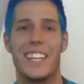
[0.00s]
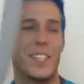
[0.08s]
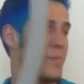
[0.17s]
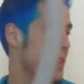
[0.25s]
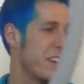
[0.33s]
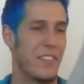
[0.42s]
It's
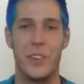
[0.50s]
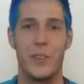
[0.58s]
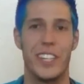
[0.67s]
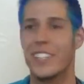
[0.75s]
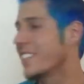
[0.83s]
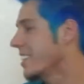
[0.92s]
been a few
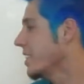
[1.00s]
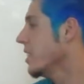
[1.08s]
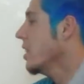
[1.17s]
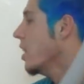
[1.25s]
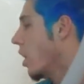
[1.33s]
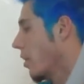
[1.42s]
years.
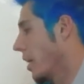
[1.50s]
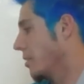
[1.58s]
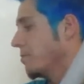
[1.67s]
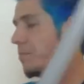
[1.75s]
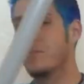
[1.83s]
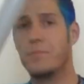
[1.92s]
All right,
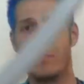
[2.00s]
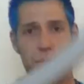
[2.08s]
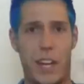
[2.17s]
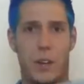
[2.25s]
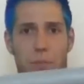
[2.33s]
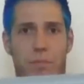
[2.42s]

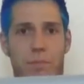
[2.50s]
now.